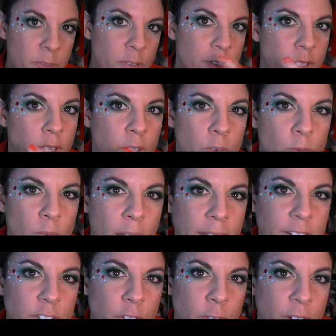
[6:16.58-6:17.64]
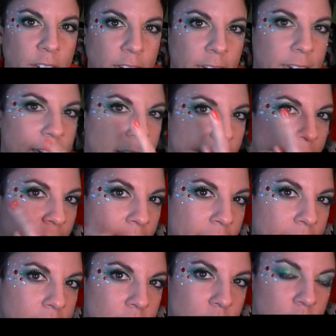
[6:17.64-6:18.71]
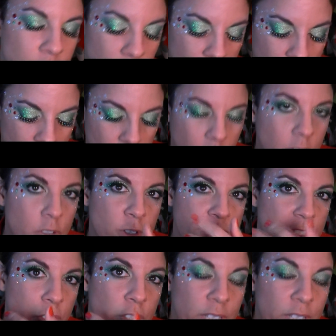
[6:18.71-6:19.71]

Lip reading: I'm using red, green, and a crystal